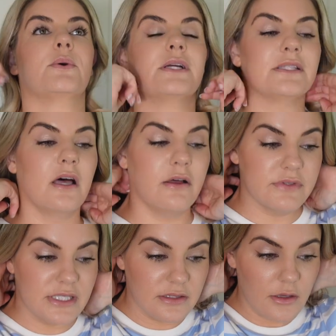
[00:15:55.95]
to
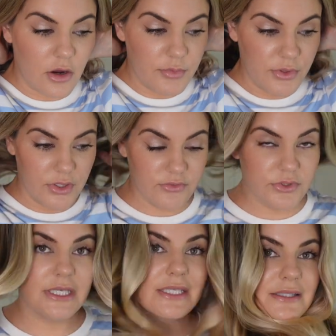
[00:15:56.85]
ourselves and our beauty
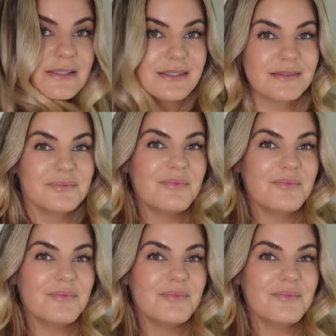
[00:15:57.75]
routines.